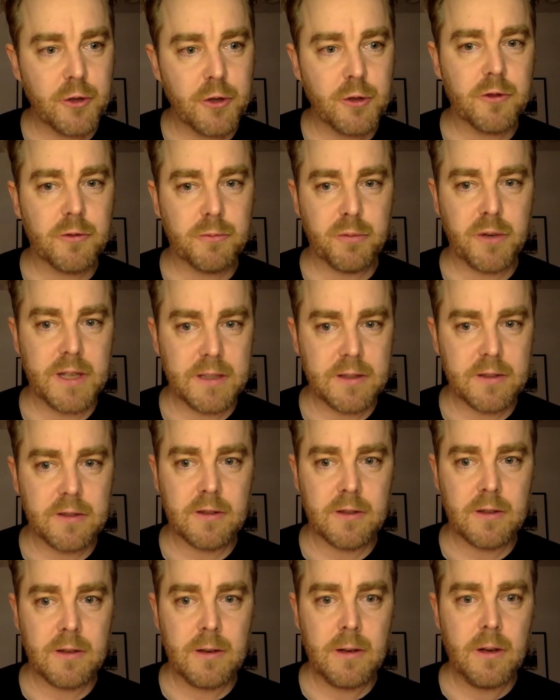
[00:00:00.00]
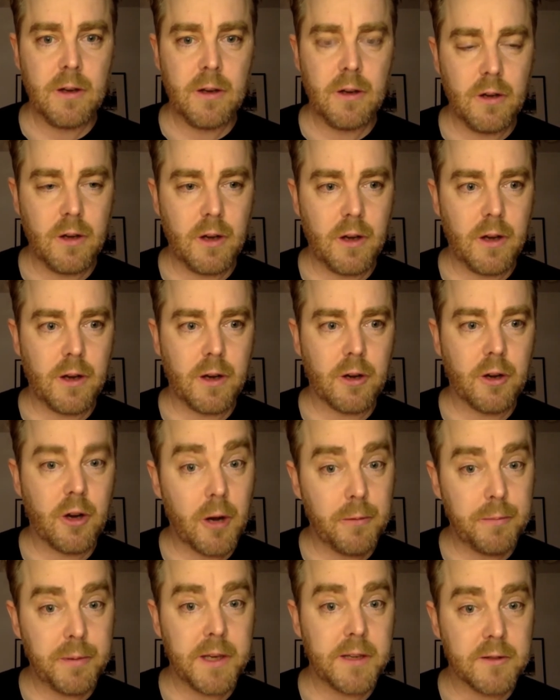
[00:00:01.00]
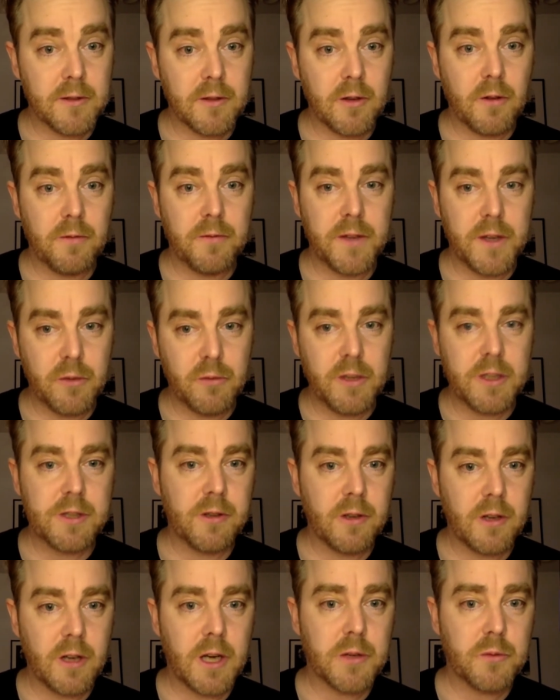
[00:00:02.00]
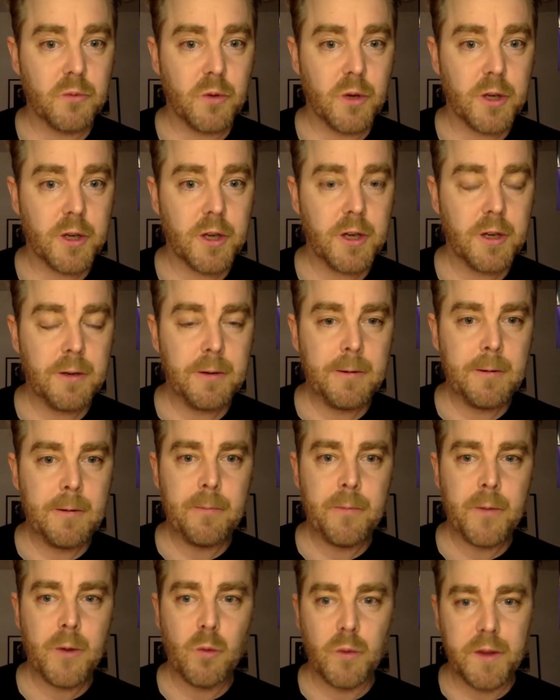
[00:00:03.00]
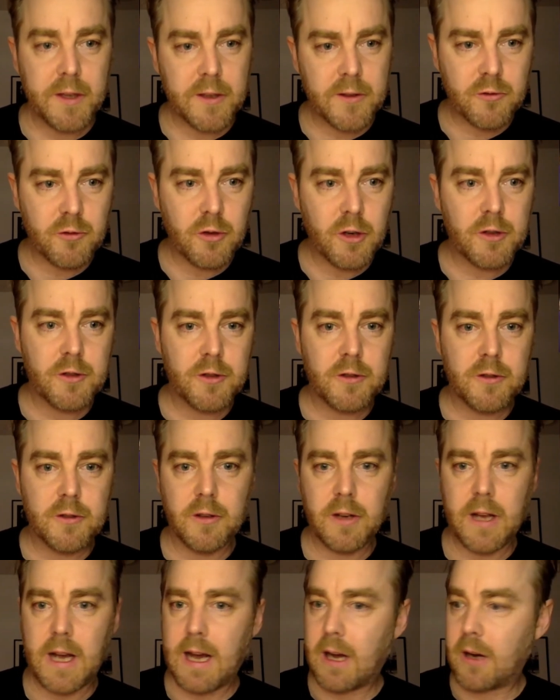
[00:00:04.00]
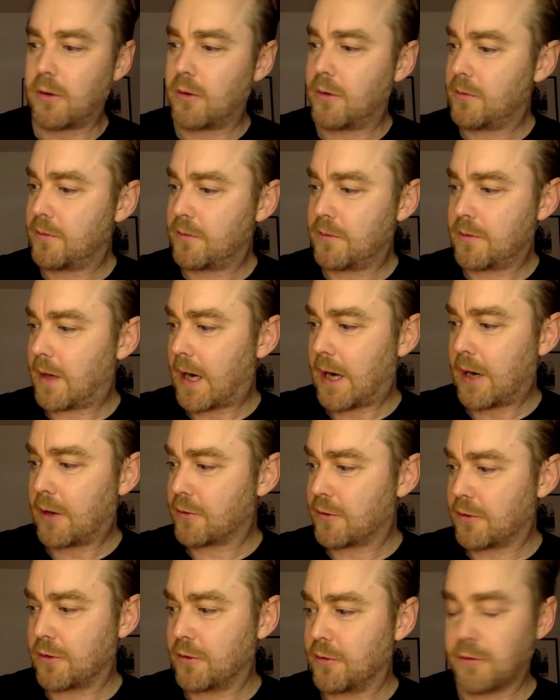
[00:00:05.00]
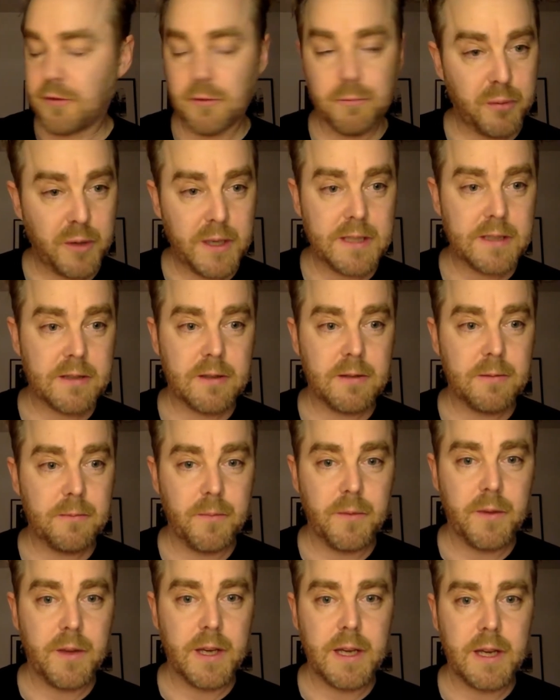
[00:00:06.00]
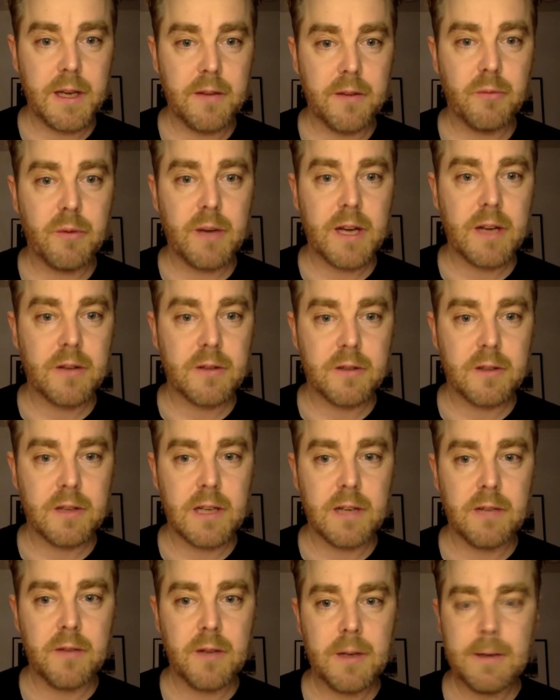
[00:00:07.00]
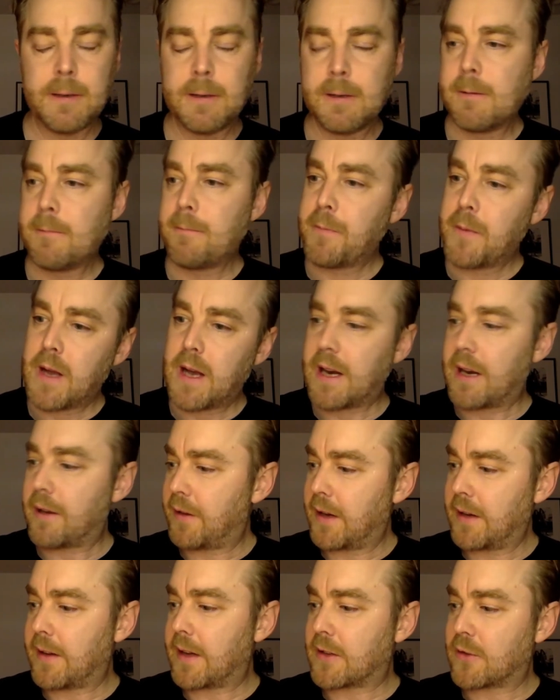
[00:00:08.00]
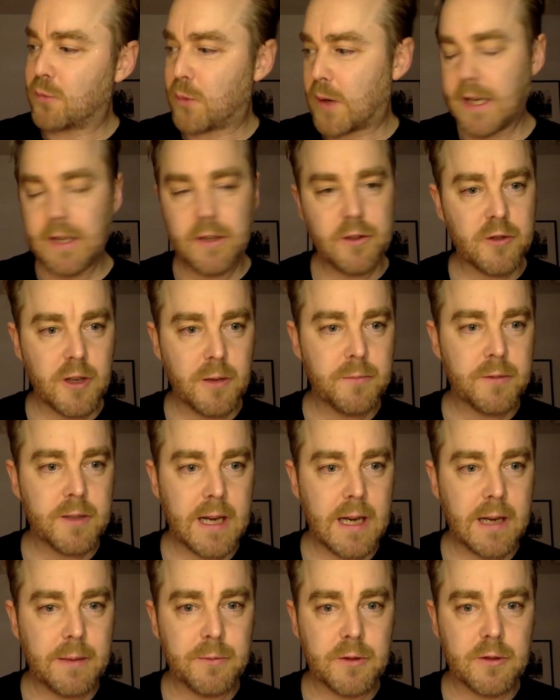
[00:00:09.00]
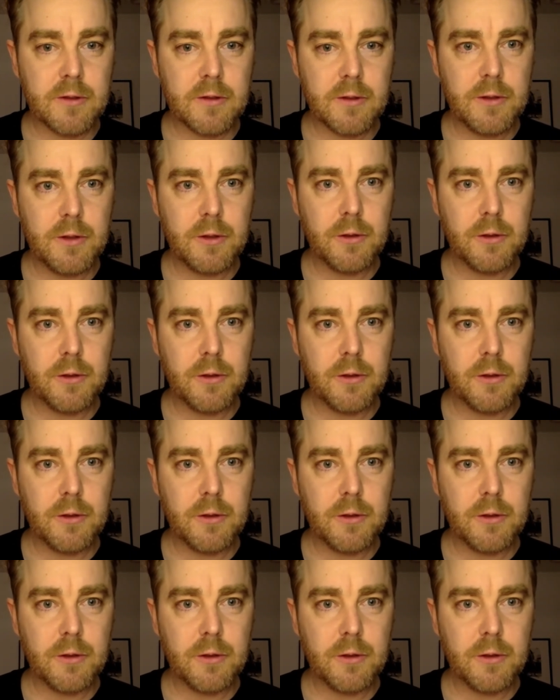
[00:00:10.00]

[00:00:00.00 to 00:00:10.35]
prints copies of the original artwork with instructions on how to print the record sleeve. And I think that's why you'll